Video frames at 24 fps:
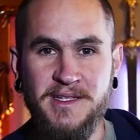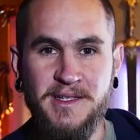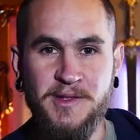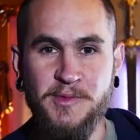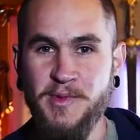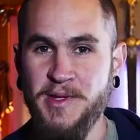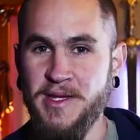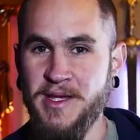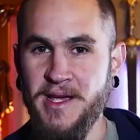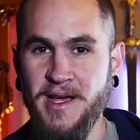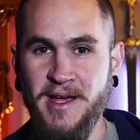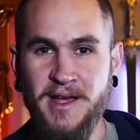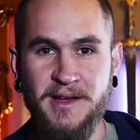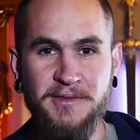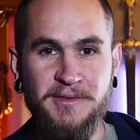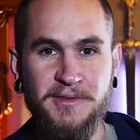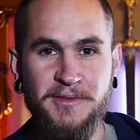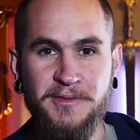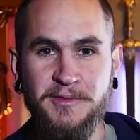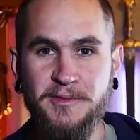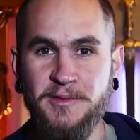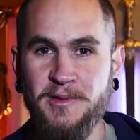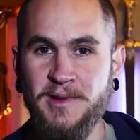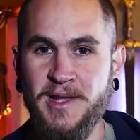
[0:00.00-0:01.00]
And we have
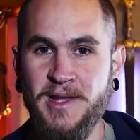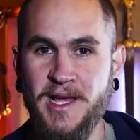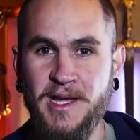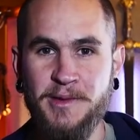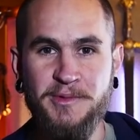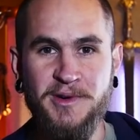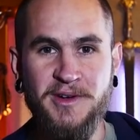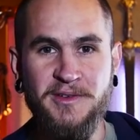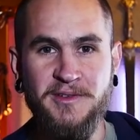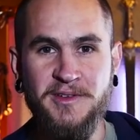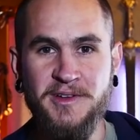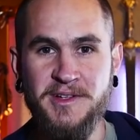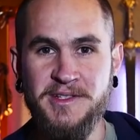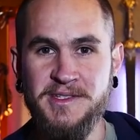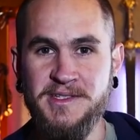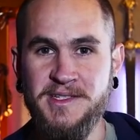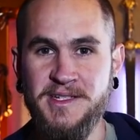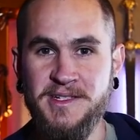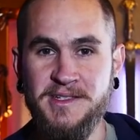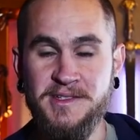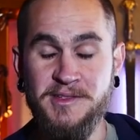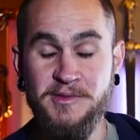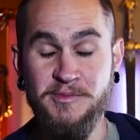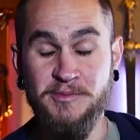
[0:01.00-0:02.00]
a full library of
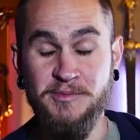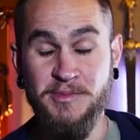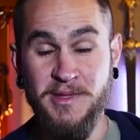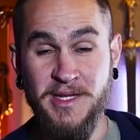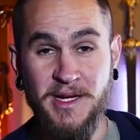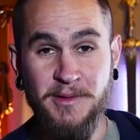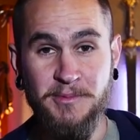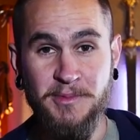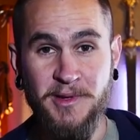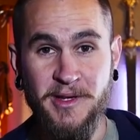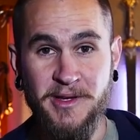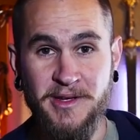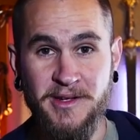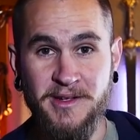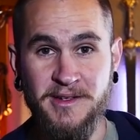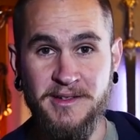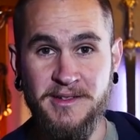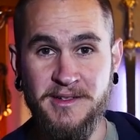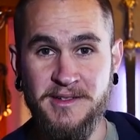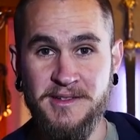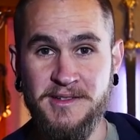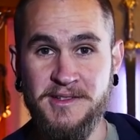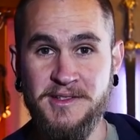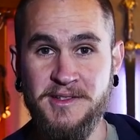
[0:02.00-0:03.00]
content to be
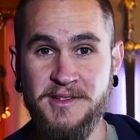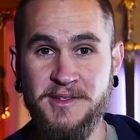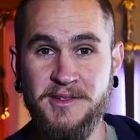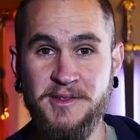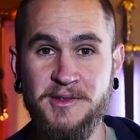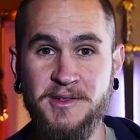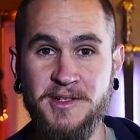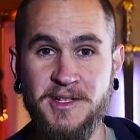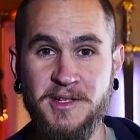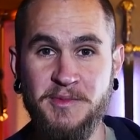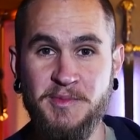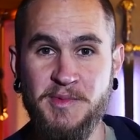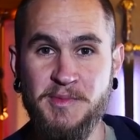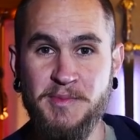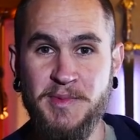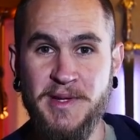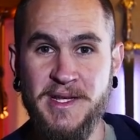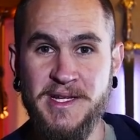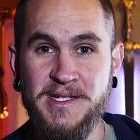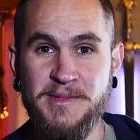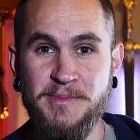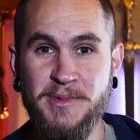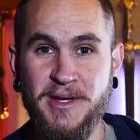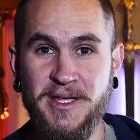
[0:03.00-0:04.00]
uploaded, so you're going to be
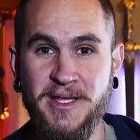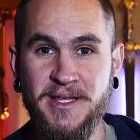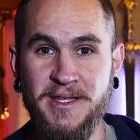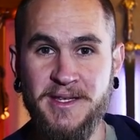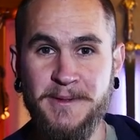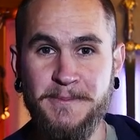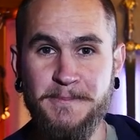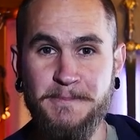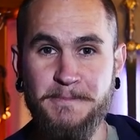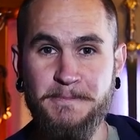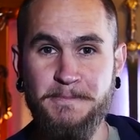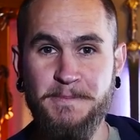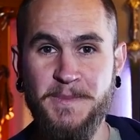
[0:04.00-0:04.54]
blessed by that.